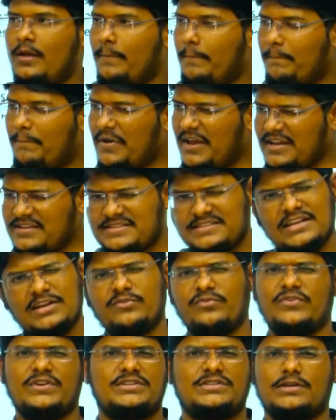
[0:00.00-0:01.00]
Basic
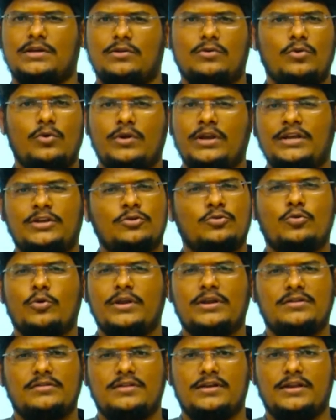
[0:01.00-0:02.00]
feature, no need to go
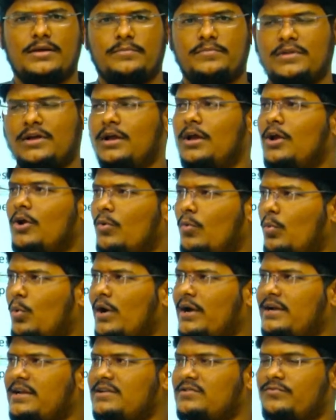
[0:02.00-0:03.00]
into the depth.
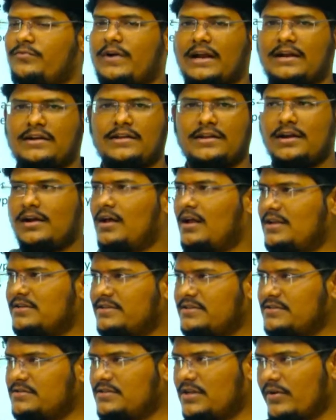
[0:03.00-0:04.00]
What is factor
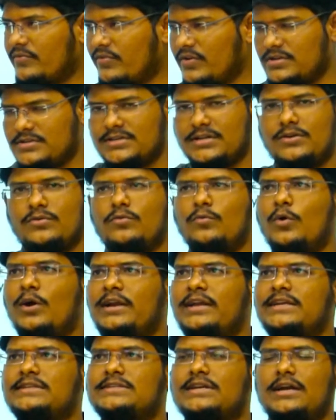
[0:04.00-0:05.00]
analysis? Their feature. What
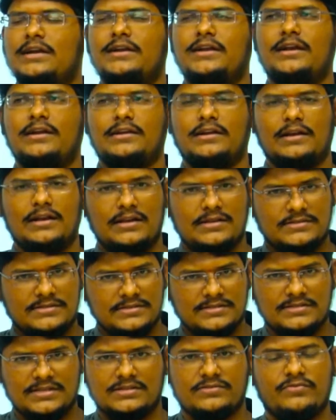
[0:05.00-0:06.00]
is content analysis?
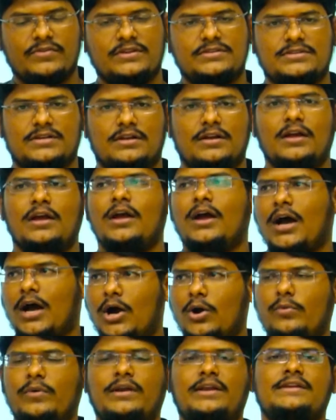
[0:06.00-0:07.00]
Their feature.
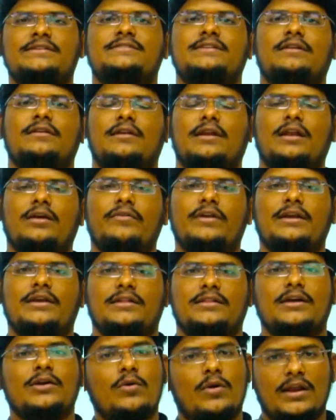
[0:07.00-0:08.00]
How it is relevant in
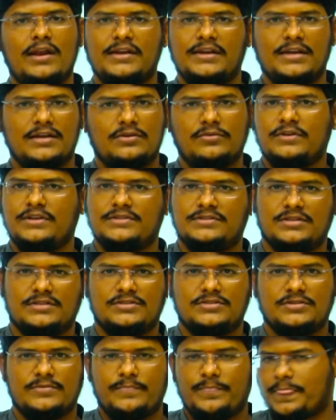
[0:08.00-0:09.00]
the qualitative
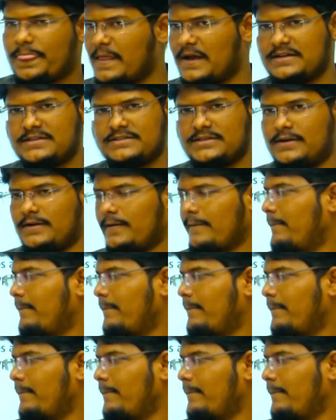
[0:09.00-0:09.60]
research. That's it.